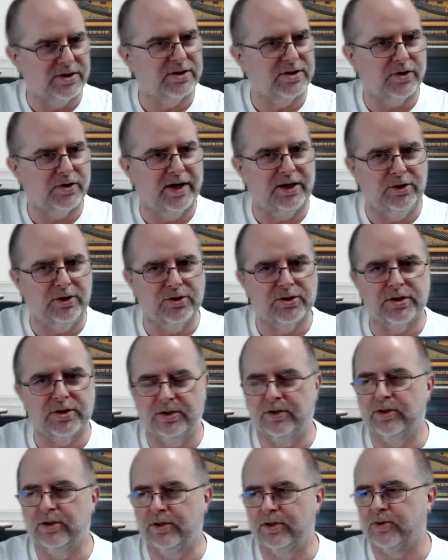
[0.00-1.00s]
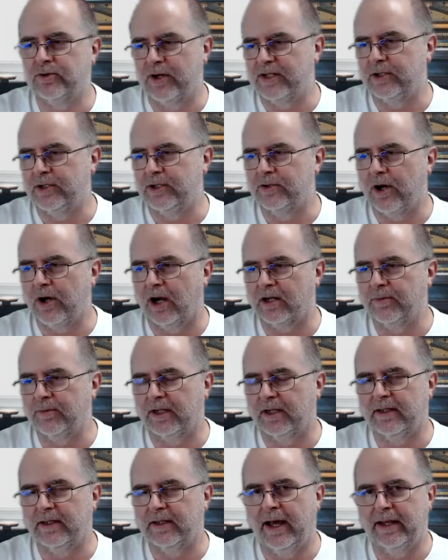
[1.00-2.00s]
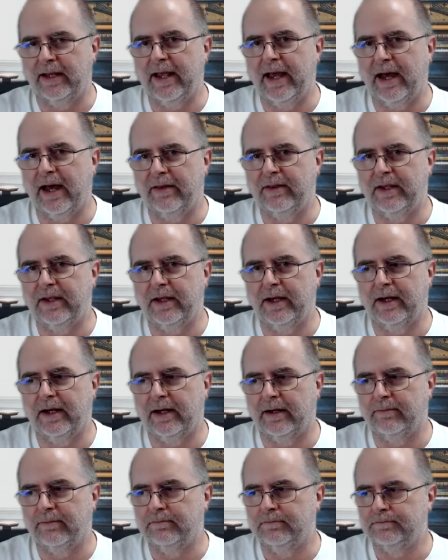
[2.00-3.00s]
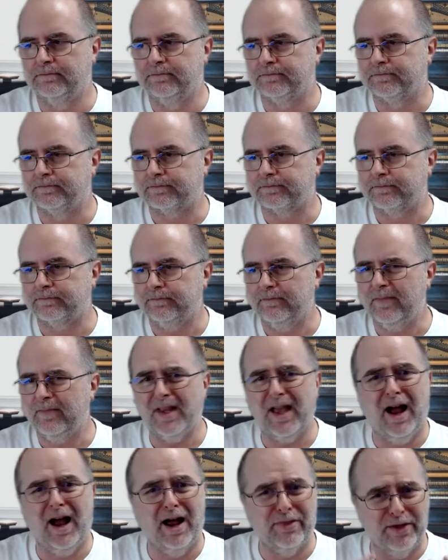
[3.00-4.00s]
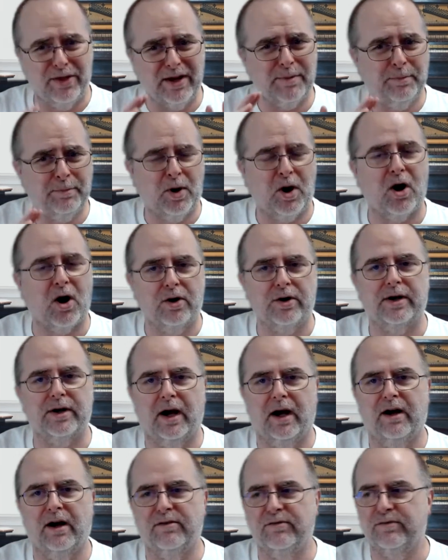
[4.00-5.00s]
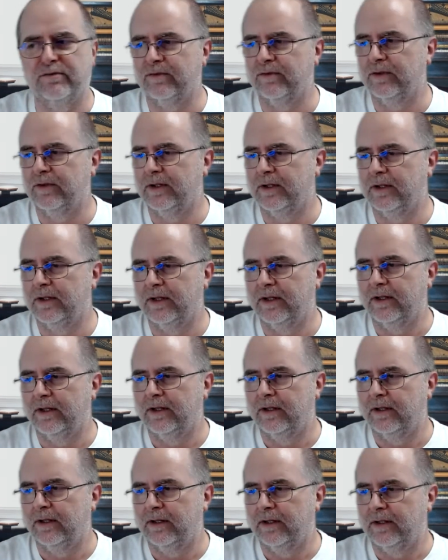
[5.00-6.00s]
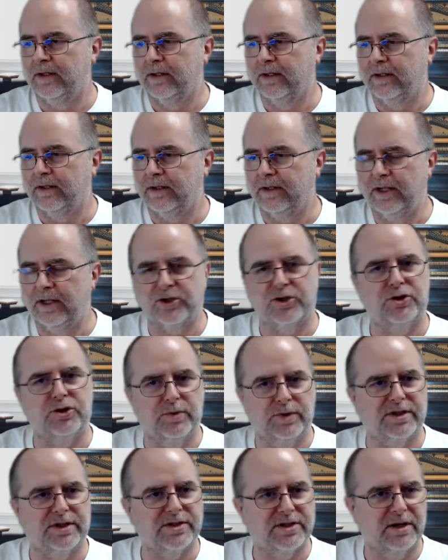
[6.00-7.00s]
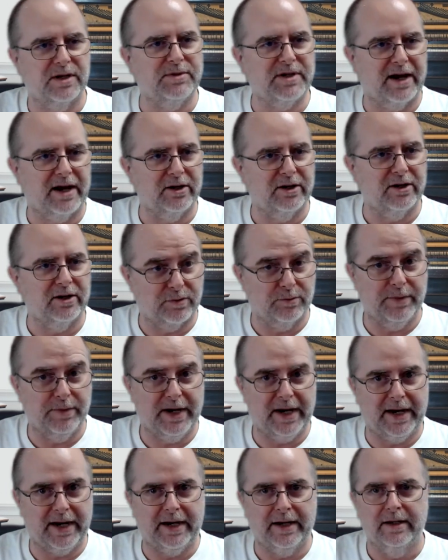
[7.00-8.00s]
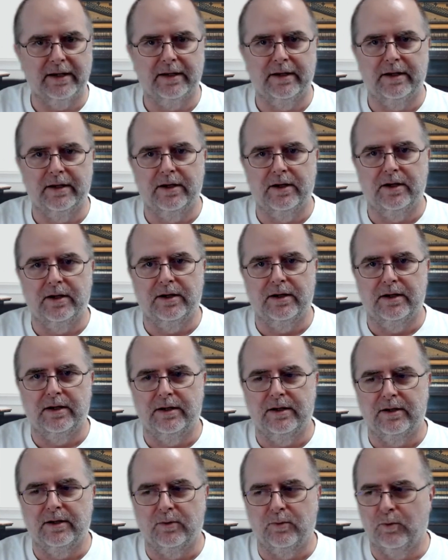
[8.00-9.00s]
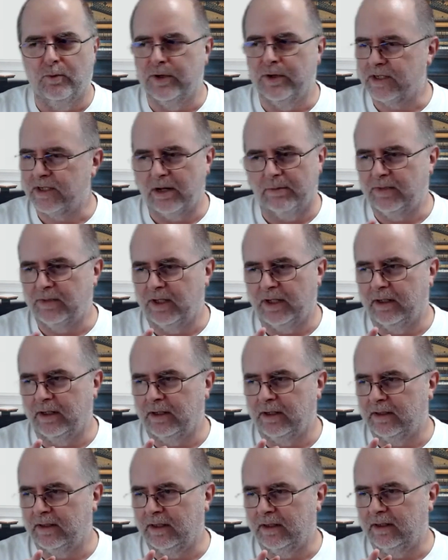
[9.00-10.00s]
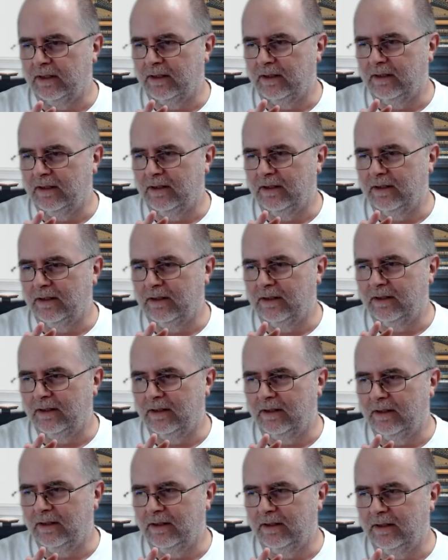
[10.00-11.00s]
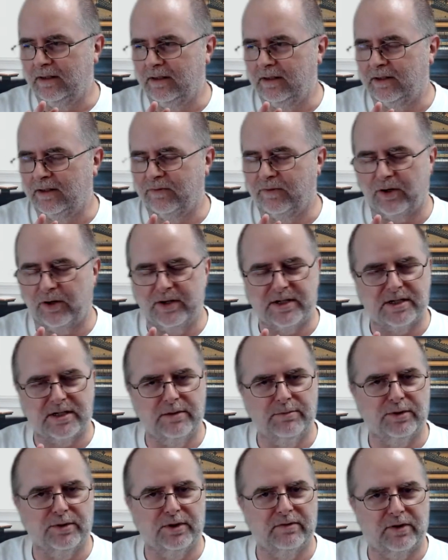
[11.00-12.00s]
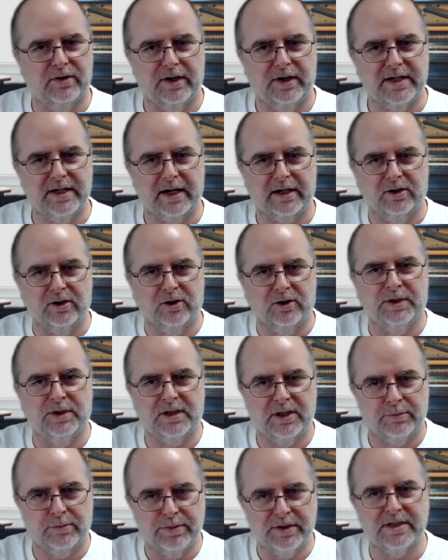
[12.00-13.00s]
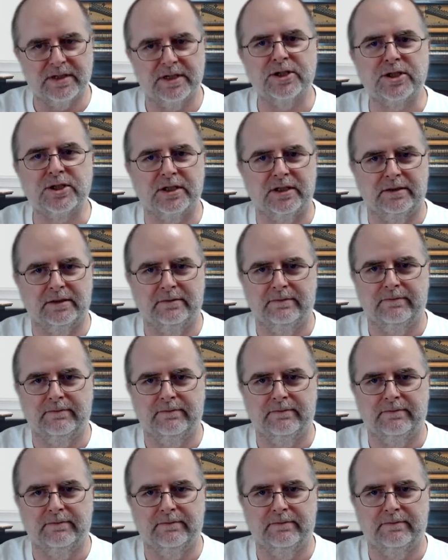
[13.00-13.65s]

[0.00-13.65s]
Tracy, you talked about that. Yeah. I think part of the issue with the subtitles for me was something that it's very simple and very technical, but their position.